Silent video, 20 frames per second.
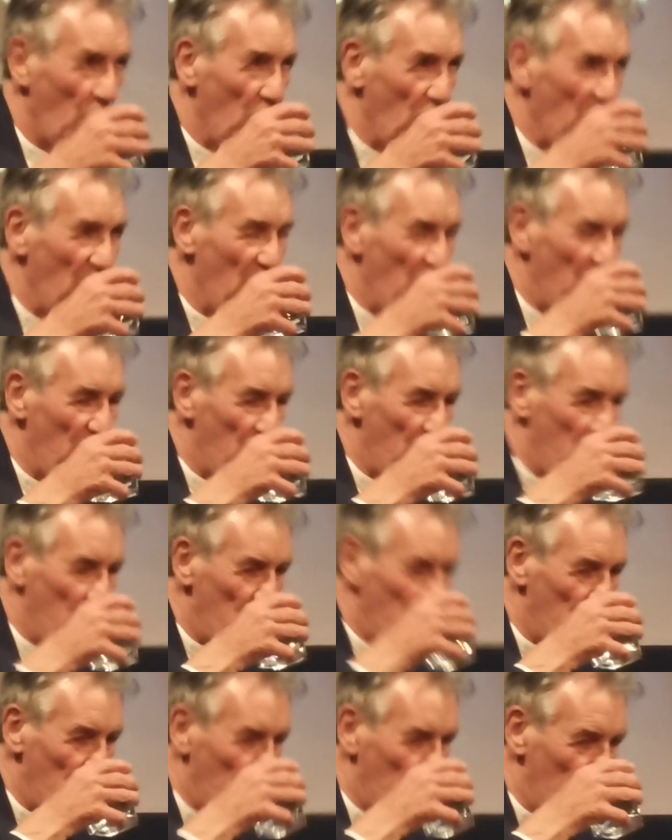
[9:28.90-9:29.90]
So
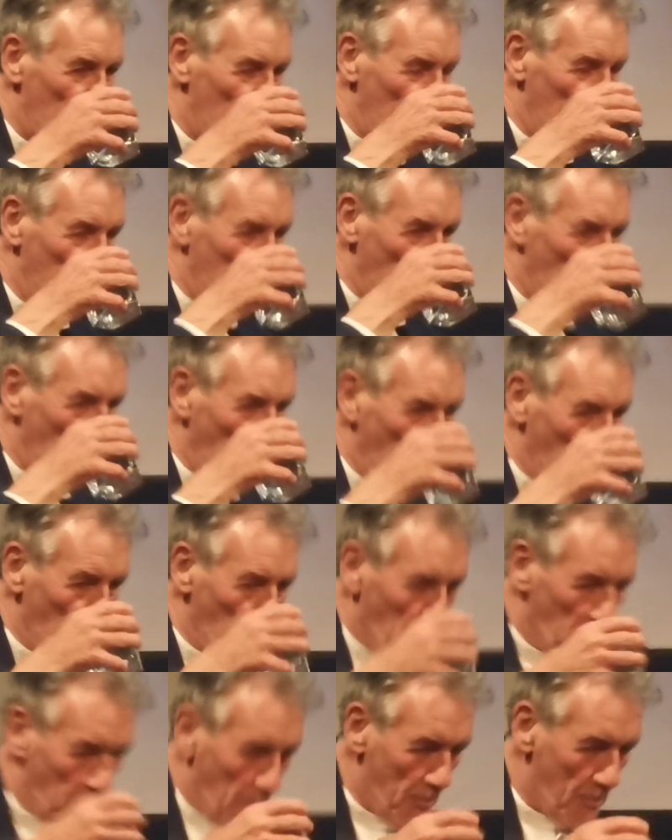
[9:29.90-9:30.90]
from there you
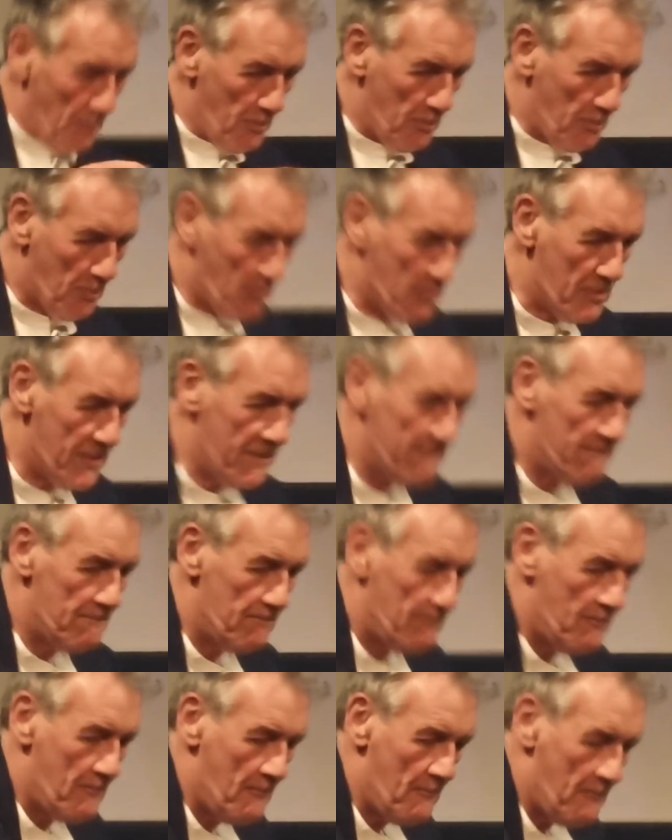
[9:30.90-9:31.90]
went on to
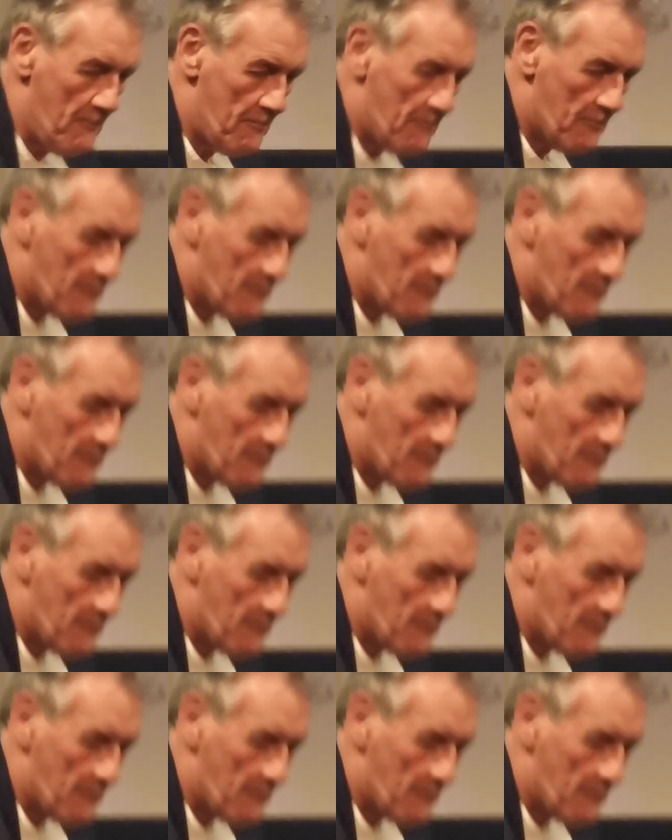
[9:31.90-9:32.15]
Badagry,